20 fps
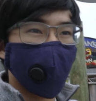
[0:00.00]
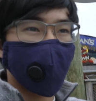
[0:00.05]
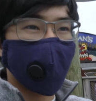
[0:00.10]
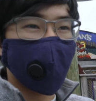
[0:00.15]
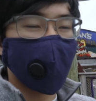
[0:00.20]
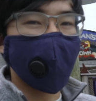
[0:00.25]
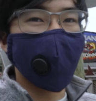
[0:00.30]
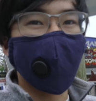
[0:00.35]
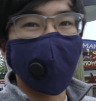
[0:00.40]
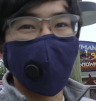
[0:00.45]

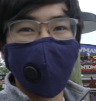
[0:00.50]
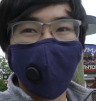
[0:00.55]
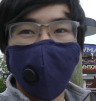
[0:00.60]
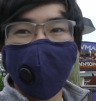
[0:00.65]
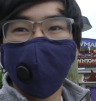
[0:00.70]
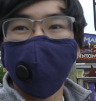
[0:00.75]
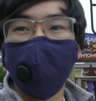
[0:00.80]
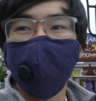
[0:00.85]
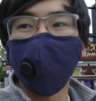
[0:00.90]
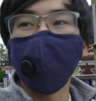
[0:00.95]
we uh,
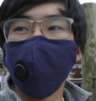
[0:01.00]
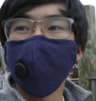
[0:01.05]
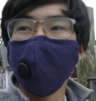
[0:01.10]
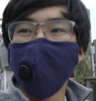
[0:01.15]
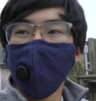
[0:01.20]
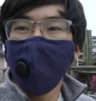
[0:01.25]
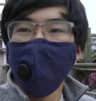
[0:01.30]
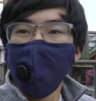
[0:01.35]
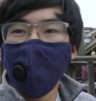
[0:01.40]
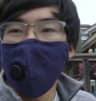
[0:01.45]
got some
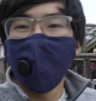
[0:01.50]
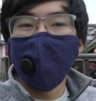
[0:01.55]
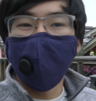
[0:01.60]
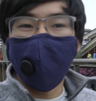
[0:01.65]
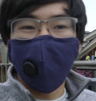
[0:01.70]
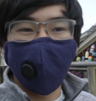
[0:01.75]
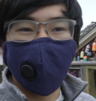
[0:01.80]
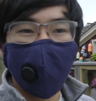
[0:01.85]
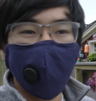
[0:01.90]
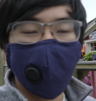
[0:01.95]

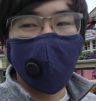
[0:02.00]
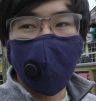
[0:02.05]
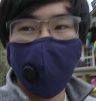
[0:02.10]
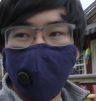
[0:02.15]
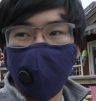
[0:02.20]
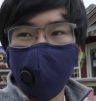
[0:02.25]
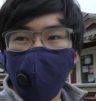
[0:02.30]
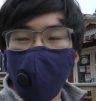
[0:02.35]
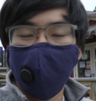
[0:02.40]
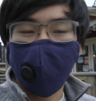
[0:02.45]
got some
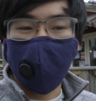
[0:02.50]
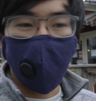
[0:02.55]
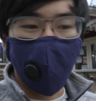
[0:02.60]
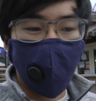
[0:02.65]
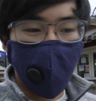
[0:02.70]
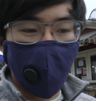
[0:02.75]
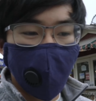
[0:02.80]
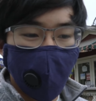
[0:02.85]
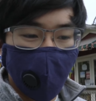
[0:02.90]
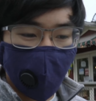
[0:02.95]
sick shots.
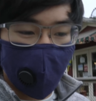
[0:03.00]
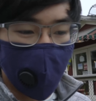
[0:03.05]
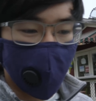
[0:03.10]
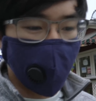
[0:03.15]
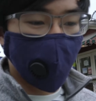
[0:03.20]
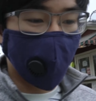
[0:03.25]
I went back to